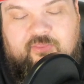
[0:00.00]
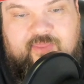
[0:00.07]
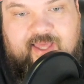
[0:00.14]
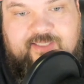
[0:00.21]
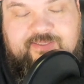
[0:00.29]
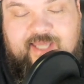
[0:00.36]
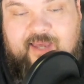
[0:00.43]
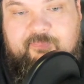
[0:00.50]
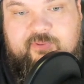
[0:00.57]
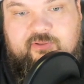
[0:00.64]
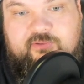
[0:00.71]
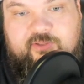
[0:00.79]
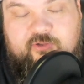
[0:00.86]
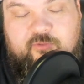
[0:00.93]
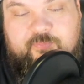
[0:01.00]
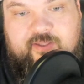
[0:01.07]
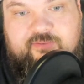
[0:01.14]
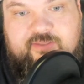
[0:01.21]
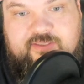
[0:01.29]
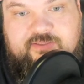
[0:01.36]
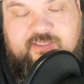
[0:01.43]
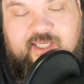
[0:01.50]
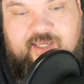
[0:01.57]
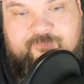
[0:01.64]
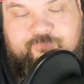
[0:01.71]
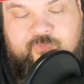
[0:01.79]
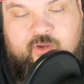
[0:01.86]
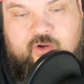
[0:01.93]
That's happened a little bit in this
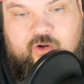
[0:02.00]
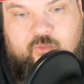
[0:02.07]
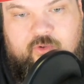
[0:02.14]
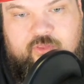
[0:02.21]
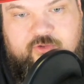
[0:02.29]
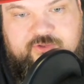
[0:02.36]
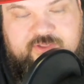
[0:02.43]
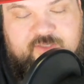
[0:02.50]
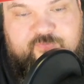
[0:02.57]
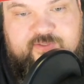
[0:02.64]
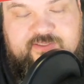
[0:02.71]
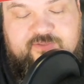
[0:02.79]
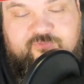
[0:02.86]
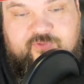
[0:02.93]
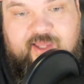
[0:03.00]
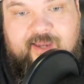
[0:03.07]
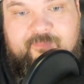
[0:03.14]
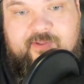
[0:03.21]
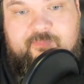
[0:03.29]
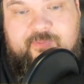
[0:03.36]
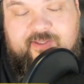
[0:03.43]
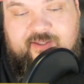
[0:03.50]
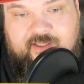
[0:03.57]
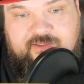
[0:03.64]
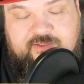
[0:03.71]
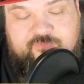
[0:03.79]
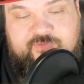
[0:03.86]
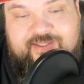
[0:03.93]
game, where those defensive linemen,
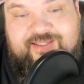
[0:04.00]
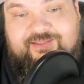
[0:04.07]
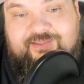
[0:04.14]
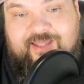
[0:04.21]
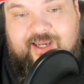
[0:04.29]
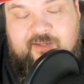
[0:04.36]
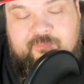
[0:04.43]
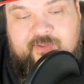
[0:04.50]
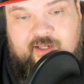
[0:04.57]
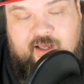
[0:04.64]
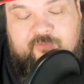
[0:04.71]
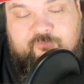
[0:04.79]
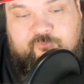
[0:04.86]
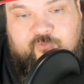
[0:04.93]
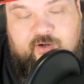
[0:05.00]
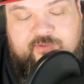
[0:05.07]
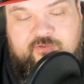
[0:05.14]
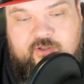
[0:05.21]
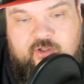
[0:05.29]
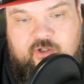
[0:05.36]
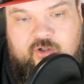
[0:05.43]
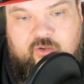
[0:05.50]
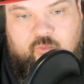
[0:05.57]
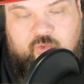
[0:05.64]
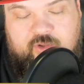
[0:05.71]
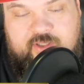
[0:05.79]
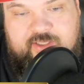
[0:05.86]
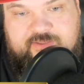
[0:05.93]
because of the alignment up front,
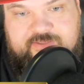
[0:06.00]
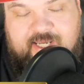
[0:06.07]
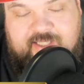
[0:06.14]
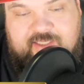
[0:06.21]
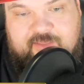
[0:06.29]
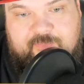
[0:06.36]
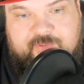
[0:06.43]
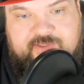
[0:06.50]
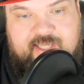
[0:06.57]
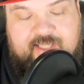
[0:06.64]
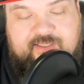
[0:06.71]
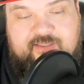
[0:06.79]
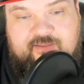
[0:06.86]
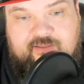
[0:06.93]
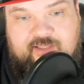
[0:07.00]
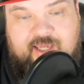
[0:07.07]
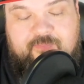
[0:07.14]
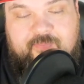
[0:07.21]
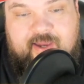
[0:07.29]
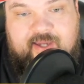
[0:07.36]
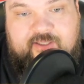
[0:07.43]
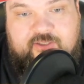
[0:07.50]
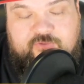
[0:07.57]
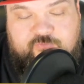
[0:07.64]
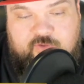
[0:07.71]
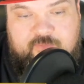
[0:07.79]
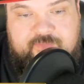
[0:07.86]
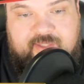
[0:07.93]
weren't exactly protecting the linebackers
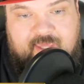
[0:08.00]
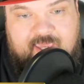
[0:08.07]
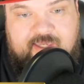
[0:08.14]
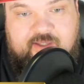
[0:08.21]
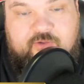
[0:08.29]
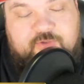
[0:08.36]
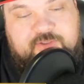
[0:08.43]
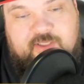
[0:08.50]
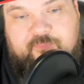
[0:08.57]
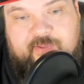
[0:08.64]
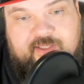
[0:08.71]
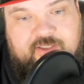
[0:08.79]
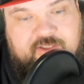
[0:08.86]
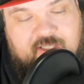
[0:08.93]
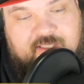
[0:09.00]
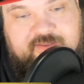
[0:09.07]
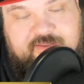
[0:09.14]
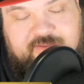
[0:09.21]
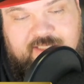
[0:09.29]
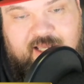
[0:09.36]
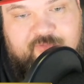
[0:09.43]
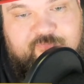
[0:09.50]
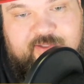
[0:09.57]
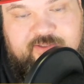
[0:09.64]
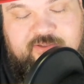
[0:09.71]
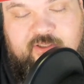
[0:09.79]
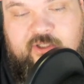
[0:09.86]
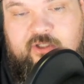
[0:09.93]
from the angles that Ben Johnson's
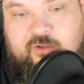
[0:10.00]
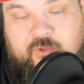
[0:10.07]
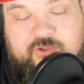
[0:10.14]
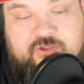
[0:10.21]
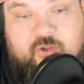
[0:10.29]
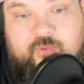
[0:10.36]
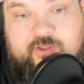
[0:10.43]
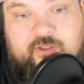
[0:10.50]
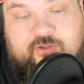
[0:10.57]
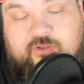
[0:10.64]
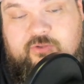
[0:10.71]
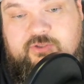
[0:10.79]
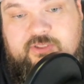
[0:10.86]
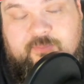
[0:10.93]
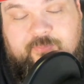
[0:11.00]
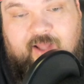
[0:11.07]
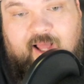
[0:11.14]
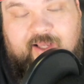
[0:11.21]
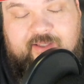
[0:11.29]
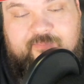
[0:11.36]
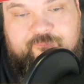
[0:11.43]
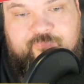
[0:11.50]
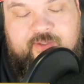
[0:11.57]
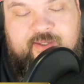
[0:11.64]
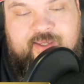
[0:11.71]
offense was going to use to block them.